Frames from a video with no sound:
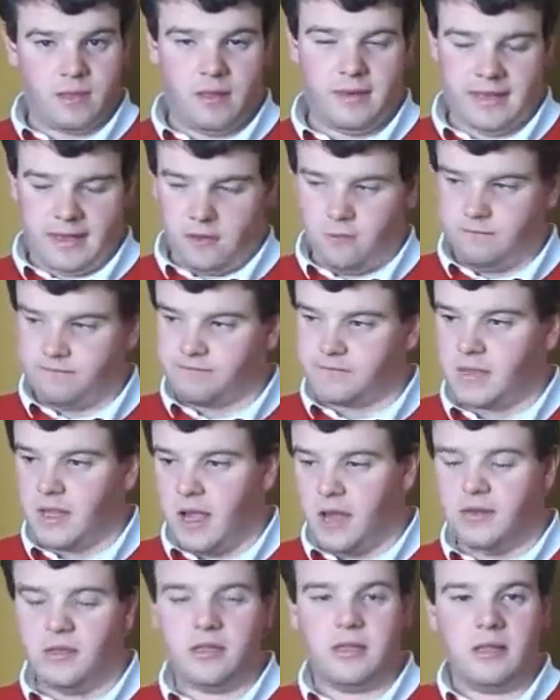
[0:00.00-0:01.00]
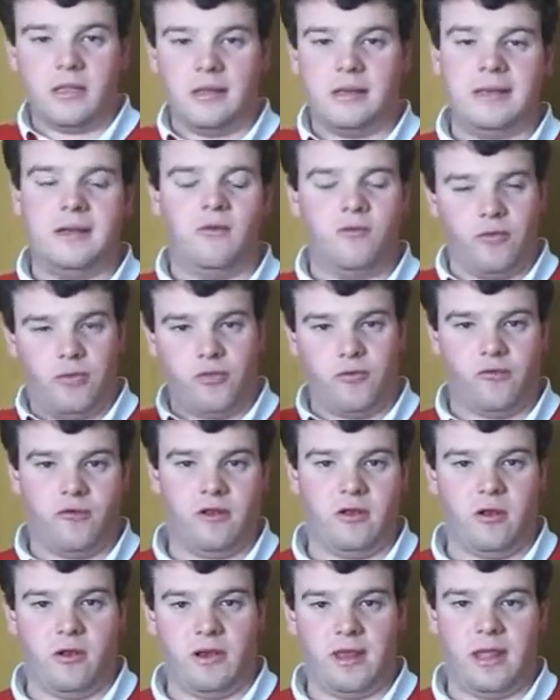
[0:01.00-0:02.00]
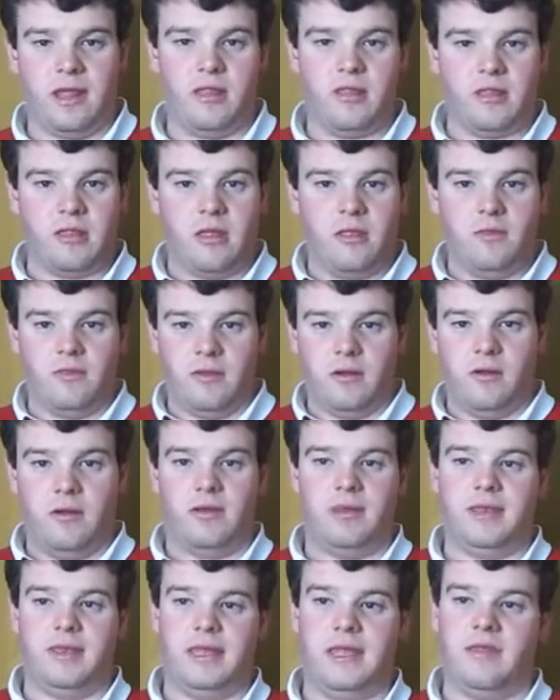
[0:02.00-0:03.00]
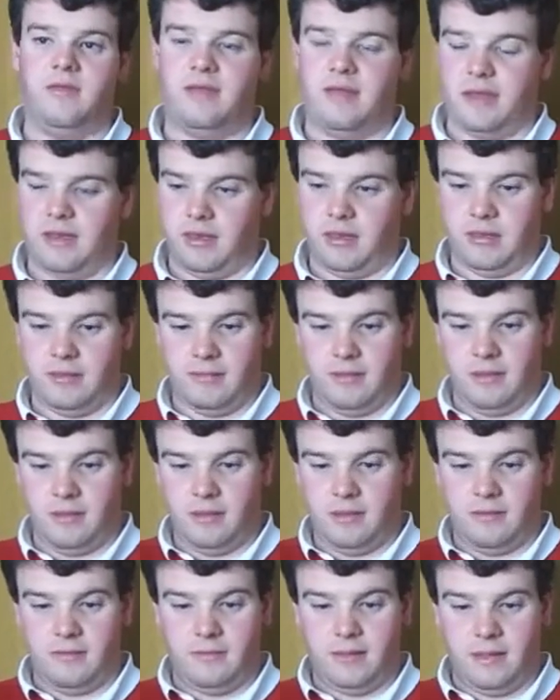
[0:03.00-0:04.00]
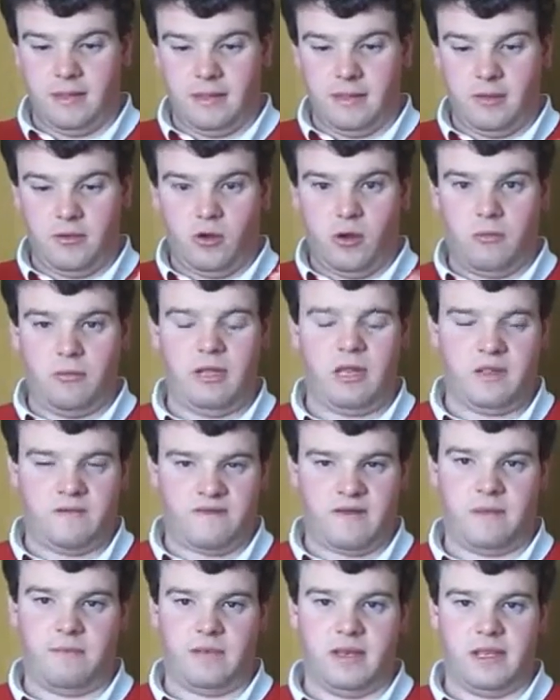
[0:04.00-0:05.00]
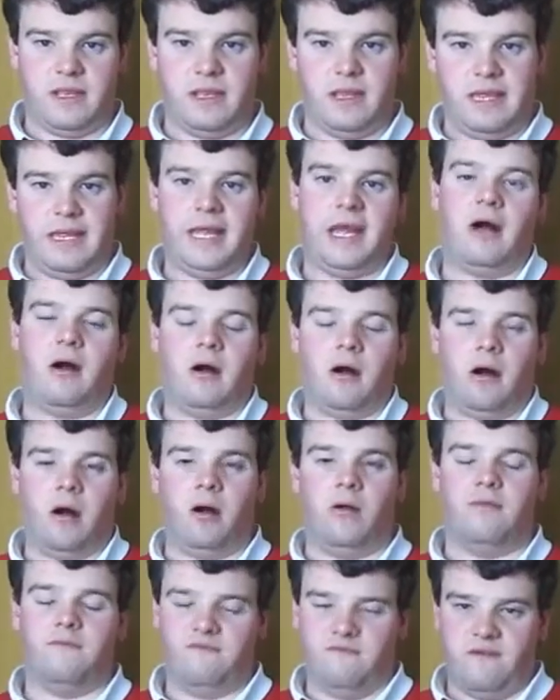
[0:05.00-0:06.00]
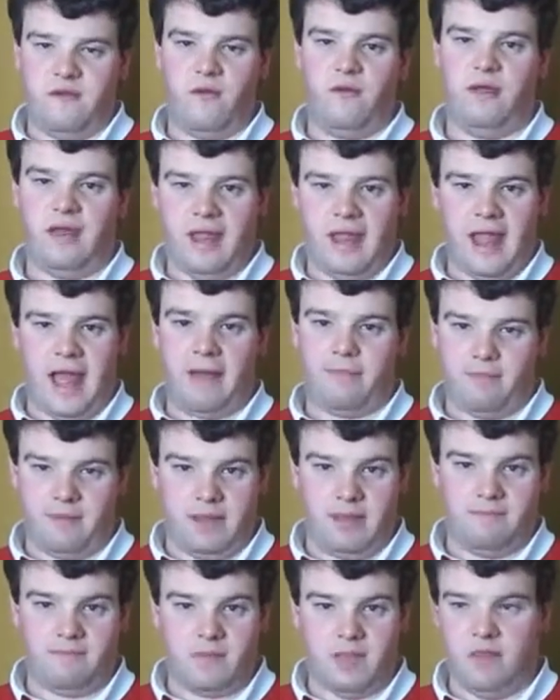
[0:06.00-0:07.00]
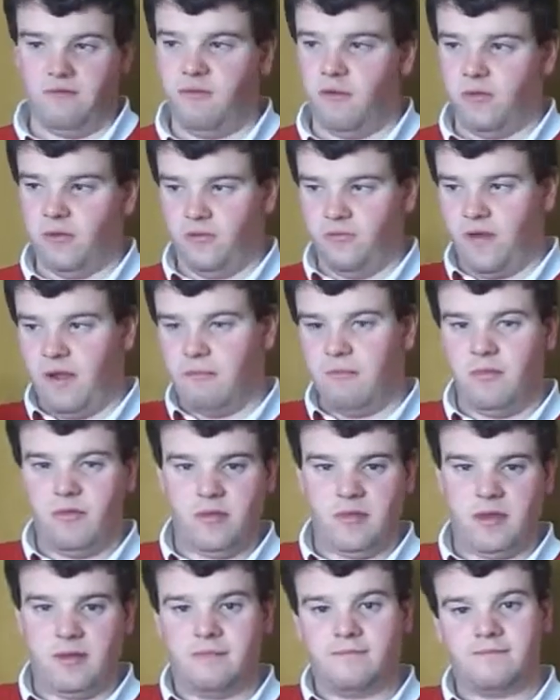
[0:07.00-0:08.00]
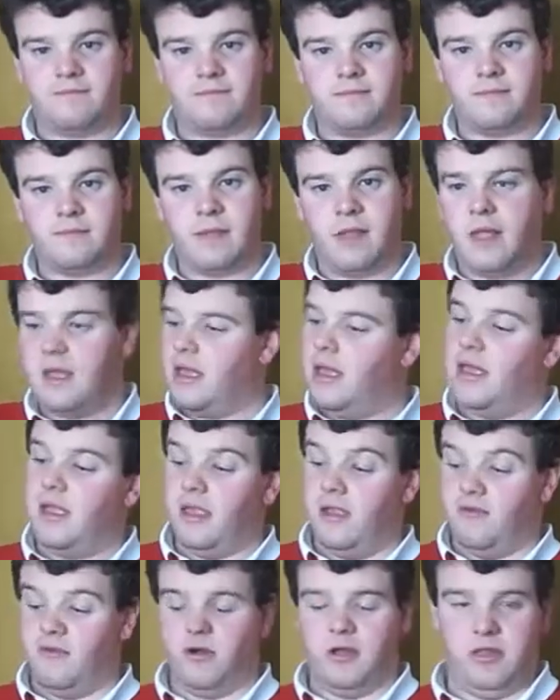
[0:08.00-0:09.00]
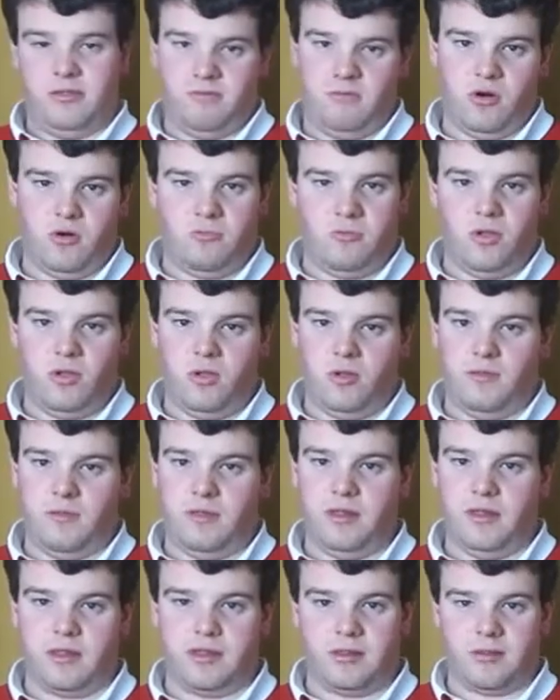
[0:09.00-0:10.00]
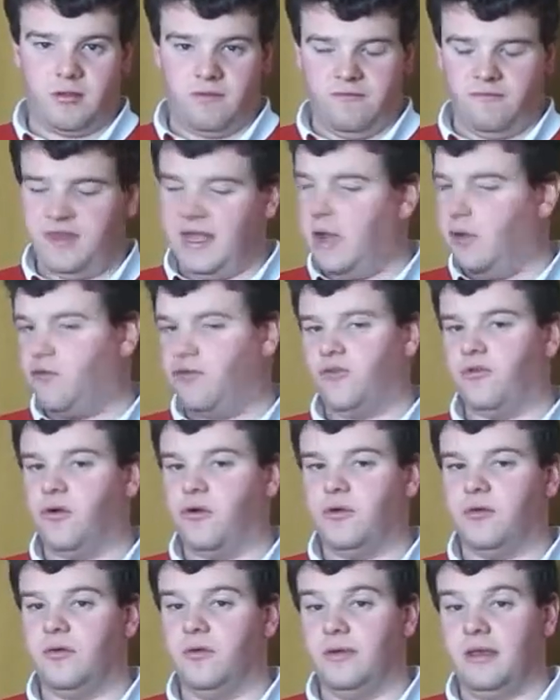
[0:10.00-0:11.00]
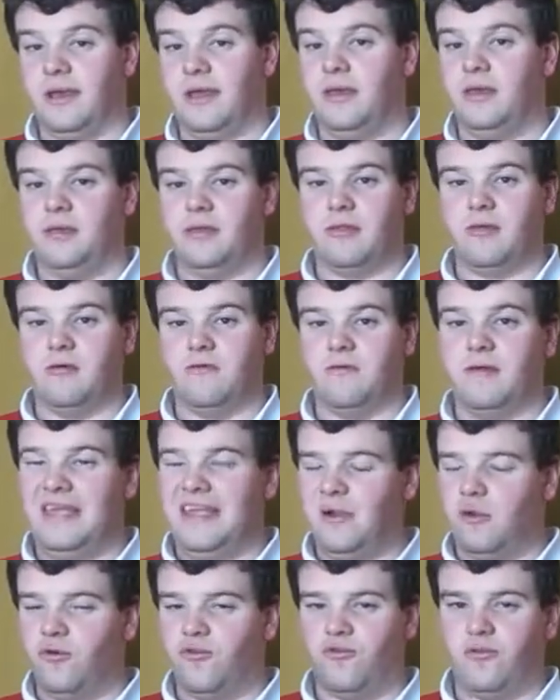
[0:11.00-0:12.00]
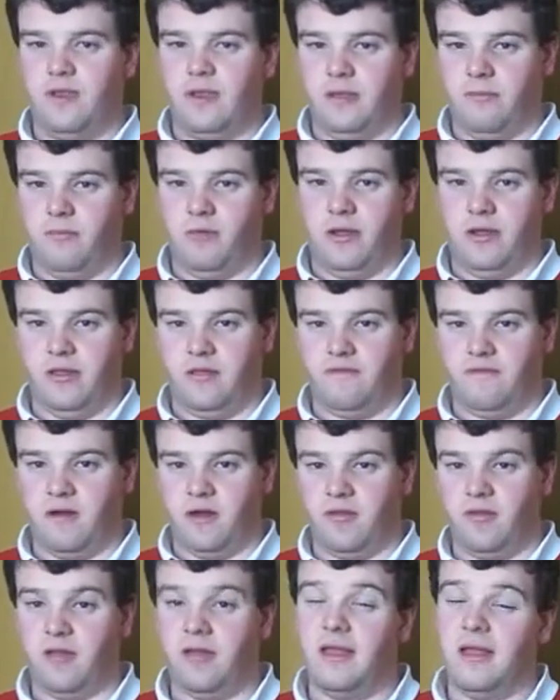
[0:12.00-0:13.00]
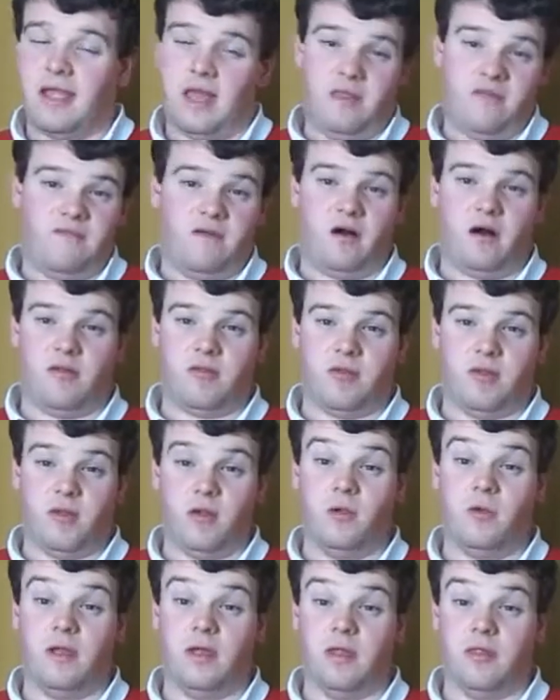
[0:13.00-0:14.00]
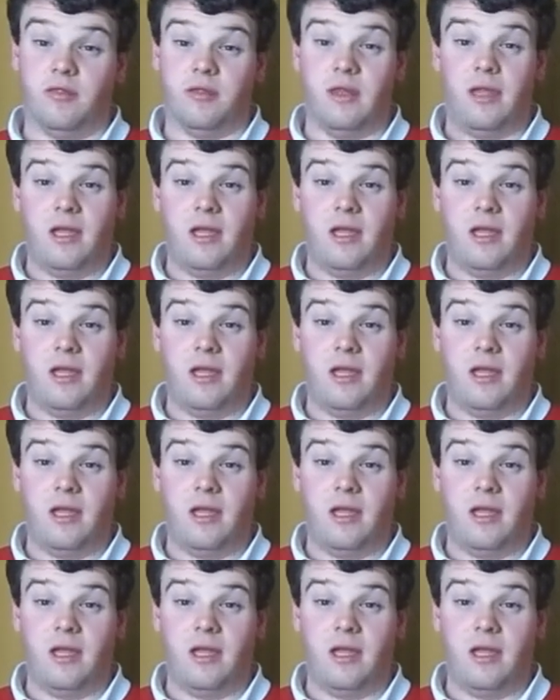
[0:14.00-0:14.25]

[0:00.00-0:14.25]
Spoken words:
Now, another little storyline is the idea that Tommy's family aren't very happy. You've got the grandmother, you've got his mum who is kind of downtrodden and sort of ill-treated by his father who is